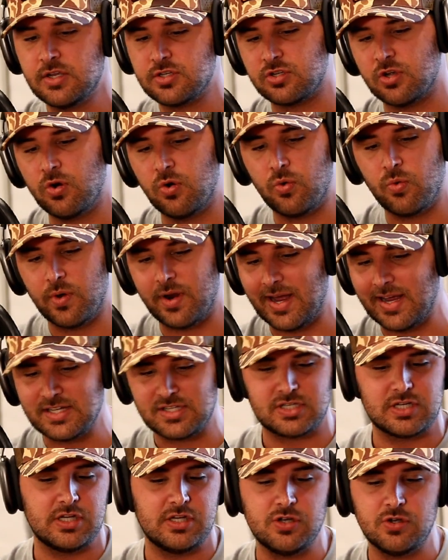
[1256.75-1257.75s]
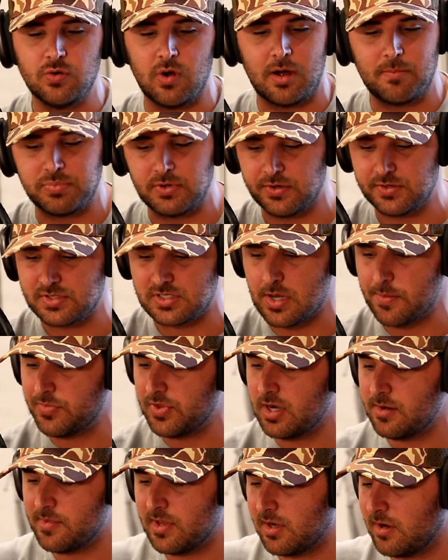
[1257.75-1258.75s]
So when I see you upload
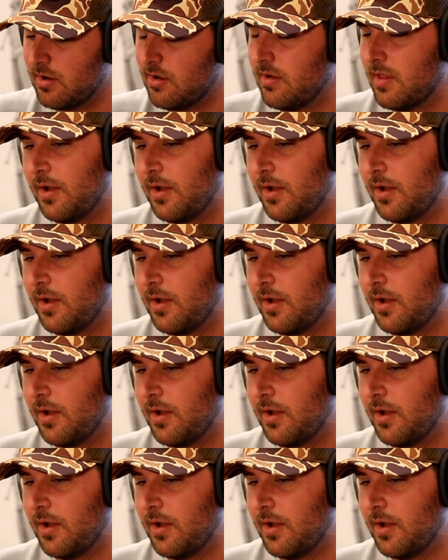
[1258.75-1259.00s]
something, I'm like,